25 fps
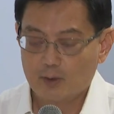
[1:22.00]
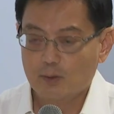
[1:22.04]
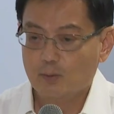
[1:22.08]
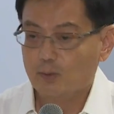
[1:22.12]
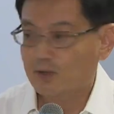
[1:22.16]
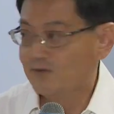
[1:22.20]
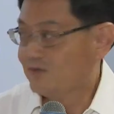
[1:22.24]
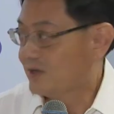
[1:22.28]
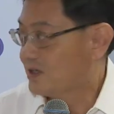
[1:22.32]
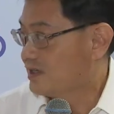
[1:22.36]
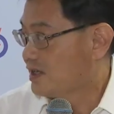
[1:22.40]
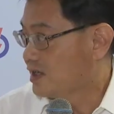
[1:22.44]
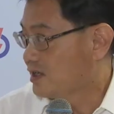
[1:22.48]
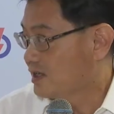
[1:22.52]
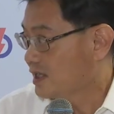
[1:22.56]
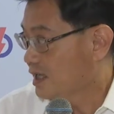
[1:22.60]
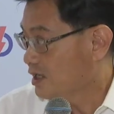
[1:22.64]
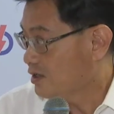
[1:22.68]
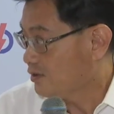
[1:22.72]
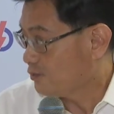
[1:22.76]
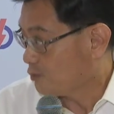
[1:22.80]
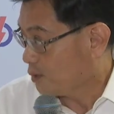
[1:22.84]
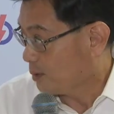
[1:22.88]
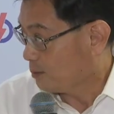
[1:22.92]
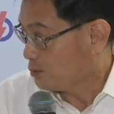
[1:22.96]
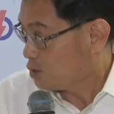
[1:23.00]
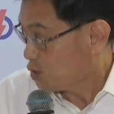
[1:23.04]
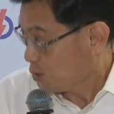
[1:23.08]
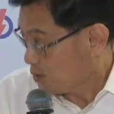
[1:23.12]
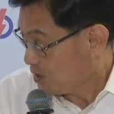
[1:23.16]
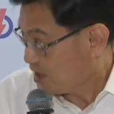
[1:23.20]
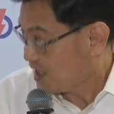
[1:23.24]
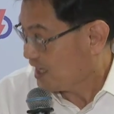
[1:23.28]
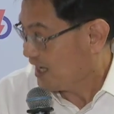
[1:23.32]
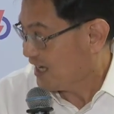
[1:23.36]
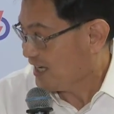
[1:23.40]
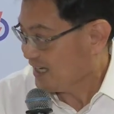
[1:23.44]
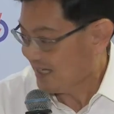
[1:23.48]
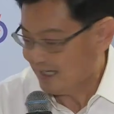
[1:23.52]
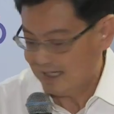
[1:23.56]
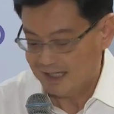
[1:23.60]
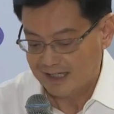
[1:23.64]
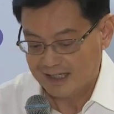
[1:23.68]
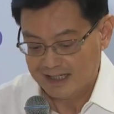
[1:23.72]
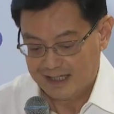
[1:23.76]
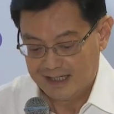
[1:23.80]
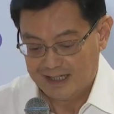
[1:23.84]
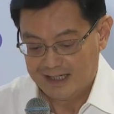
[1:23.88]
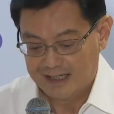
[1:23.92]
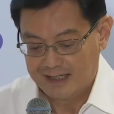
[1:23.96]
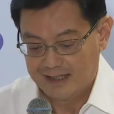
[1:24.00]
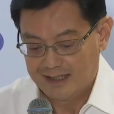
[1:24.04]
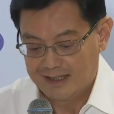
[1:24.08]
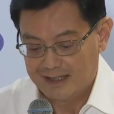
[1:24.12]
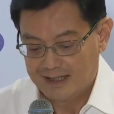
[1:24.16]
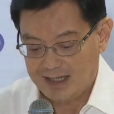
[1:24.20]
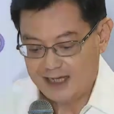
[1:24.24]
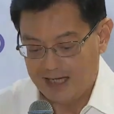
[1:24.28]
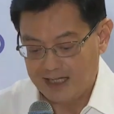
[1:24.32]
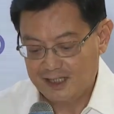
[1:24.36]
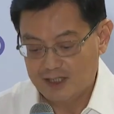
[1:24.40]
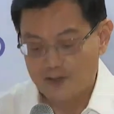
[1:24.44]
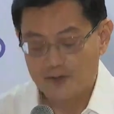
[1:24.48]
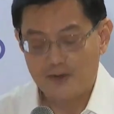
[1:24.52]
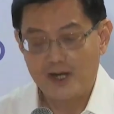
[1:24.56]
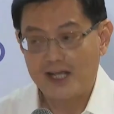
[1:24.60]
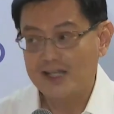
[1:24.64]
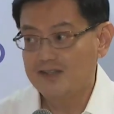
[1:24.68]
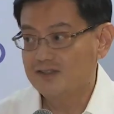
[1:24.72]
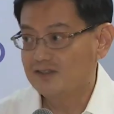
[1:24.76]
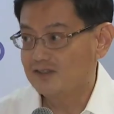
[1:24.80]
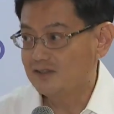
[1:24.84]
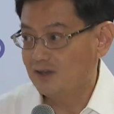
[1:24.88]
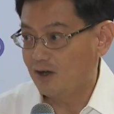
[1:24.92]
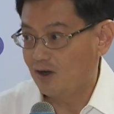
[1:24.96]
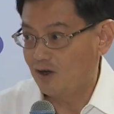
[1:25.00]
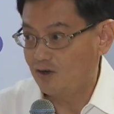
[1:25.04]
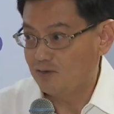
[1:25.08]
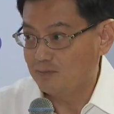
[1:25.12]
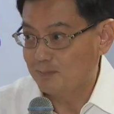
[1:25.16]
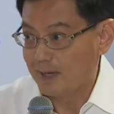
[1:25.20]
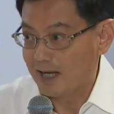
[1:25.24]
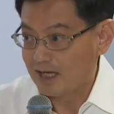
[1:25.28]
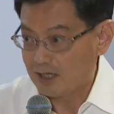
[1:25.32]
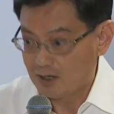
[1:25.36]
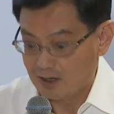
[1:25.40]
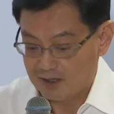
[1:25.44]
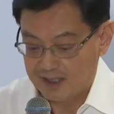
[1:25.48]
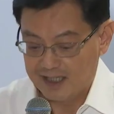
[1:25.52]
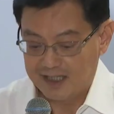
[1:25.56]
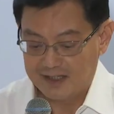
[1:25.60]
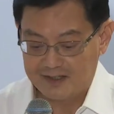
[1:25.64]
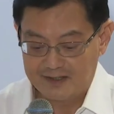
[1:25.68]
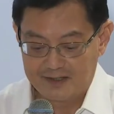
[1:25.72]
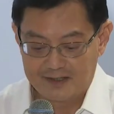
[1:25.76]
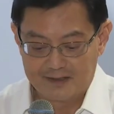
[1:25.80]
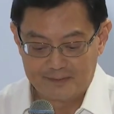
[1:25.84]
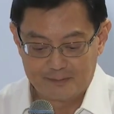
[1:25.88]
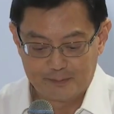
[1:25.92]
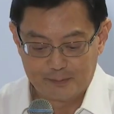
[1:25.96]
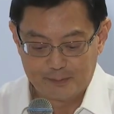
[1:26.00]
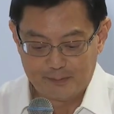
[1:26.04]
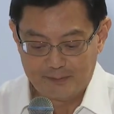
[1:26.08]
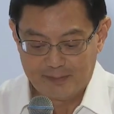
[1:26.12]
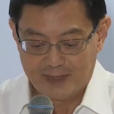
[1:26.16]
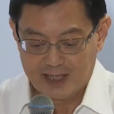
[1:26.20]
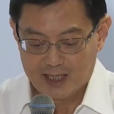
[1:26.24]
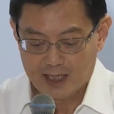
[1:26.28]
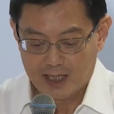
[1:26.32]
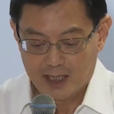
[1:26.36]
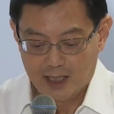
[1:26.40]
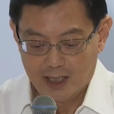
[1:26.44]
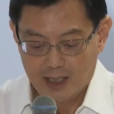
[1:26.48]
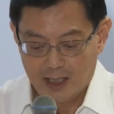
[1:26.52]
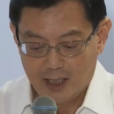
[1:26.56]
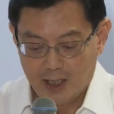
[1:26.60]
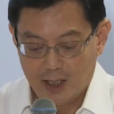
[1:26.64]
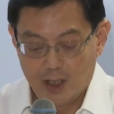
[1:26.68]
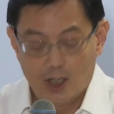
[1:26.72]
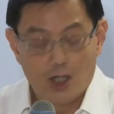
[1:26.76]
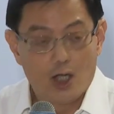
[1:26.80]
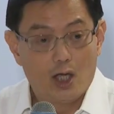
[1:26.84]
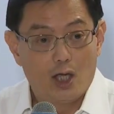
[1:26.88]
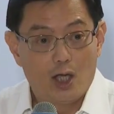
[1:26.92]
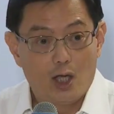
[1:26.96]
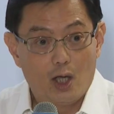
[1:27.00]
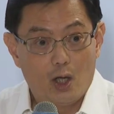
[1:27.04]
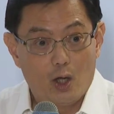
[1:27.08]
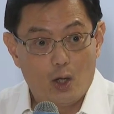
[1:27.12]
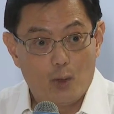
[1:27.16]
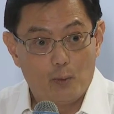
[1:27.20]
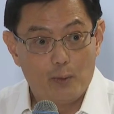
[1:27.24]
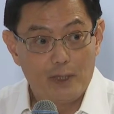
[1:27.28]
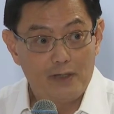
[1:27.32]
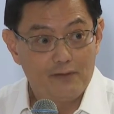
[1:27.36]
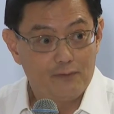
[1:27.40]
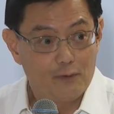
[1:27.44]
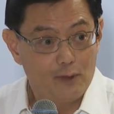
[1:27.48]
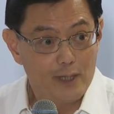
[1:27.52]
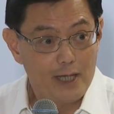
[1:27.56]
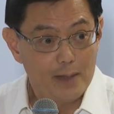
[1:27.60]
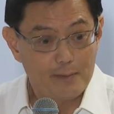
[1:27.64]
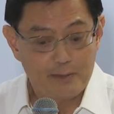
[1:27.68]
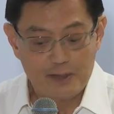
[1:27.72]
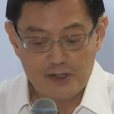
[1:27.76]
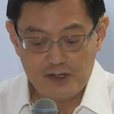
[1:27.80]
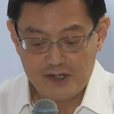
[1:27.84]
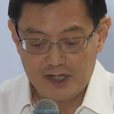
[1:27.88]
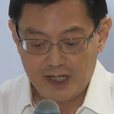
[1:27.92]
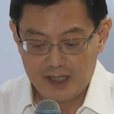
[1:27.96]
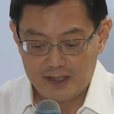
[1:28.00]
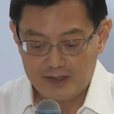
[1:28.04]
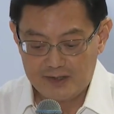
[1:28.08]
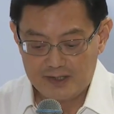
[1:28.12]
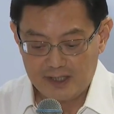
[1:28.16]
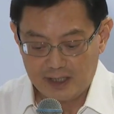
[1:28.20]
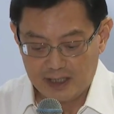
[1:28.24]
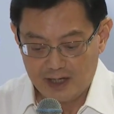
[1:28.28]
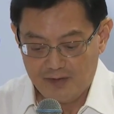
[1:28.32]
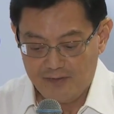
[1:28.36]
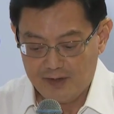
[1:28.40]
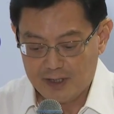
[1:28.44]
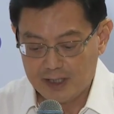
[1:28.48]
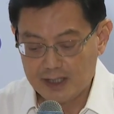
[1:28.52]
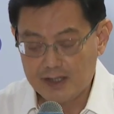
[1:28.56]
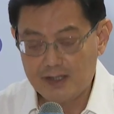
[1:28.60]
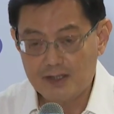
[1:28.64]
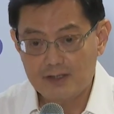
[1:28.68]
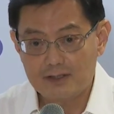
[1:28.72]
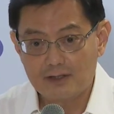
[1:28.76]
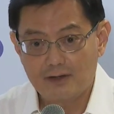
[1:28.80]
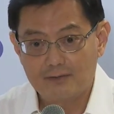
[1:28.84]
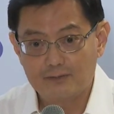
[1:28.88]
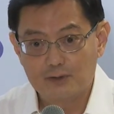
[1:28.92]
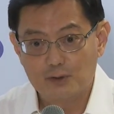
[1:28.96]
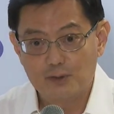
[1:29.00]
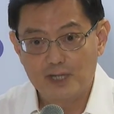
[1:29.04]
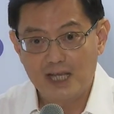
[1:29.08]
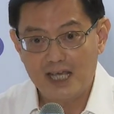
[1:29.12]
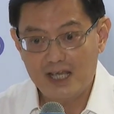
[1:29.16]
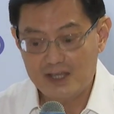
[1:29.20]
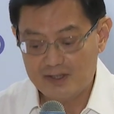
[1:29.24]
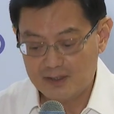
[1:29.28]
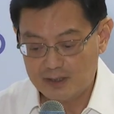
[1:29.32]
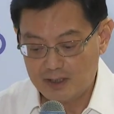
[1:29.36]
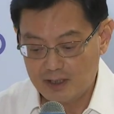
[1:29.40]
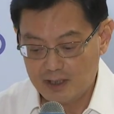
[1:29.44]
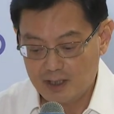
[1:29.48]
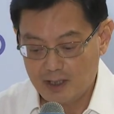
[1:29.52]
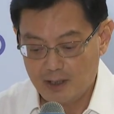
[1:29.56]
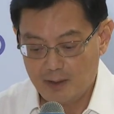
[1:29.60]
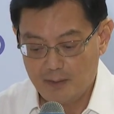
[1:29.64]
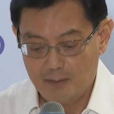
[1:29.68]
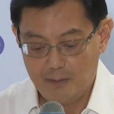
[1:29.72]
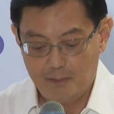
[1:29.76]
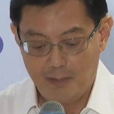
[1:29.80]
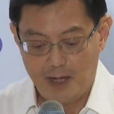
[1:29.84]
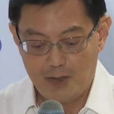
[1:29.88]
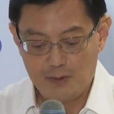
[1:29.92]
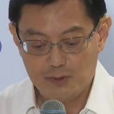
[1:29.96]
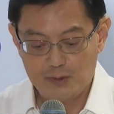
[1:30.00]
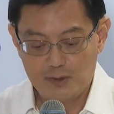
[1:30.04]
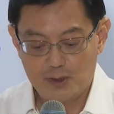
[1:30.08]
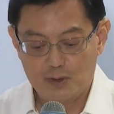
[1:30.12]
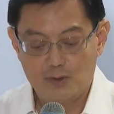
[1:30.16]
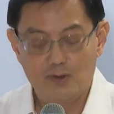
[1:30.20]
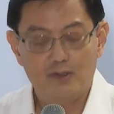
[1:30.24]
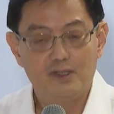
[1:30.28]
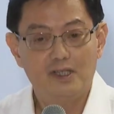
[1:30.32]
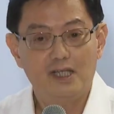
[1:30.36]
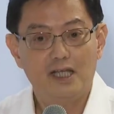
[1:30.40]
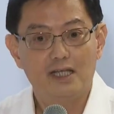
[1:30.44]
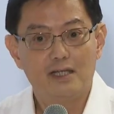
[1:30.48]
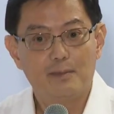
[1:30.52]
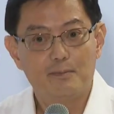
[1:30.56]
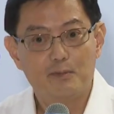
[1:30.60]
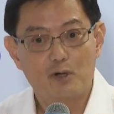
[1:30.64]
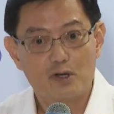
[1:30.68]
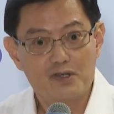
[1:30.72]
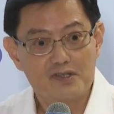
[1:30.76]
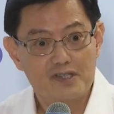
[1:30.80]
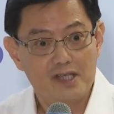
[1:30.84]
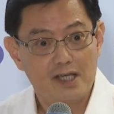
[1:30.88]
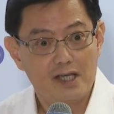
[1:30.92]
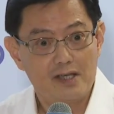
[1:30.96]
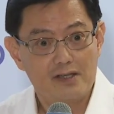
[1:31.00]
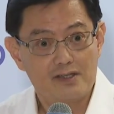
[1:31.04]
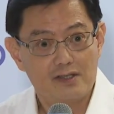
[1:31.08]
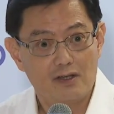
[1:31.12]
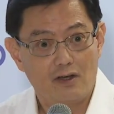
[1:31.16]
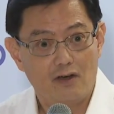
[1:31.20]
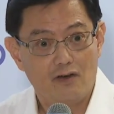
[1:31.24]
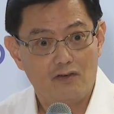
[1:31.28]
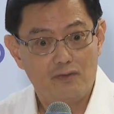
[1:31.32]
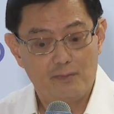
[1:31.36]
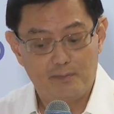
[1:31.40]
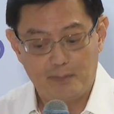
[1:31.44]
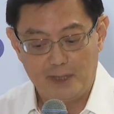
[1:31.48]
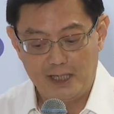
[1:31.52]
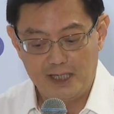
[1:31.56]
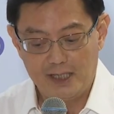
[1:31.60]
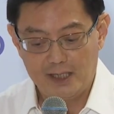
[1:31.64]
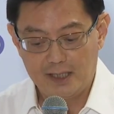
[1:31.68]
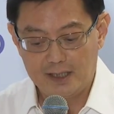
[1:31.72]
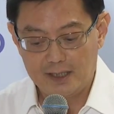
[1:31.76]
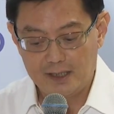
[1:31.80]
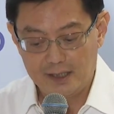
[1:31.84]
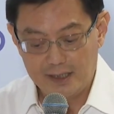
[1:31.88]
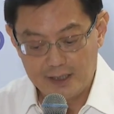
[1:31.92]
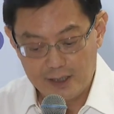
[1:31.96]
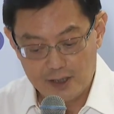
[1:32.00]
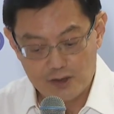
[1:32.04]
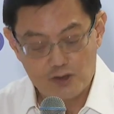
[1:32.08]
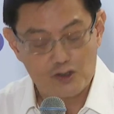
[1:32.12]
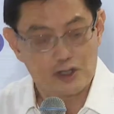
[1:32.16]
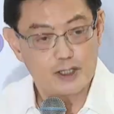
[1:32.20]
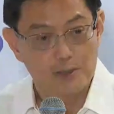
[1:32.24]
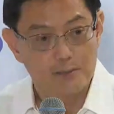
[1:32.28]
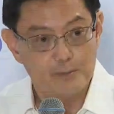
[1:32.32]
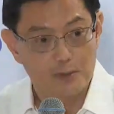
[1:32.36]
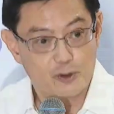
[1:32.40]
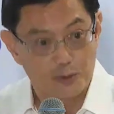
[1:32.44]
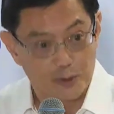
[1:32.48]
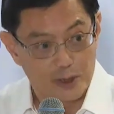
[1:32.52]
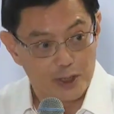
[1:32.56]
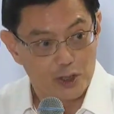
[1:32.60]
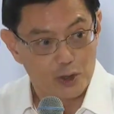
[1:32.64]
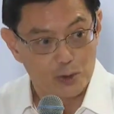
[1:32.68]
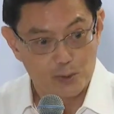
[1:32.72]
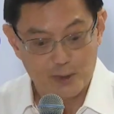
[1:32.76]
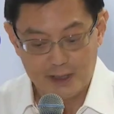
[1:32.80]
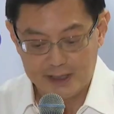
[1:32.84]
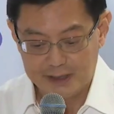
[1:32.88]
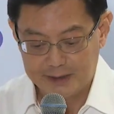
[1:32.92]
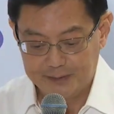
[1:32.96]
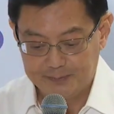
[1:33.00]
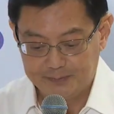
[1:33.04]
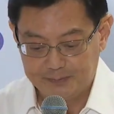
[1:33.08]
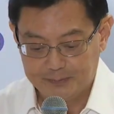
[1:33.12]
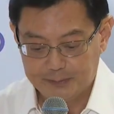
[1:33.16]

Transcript: with assistance from Chun Sing and the rest of my colleagues. We fully appreciate the significance of today's milestone in the process of political leadership renewal.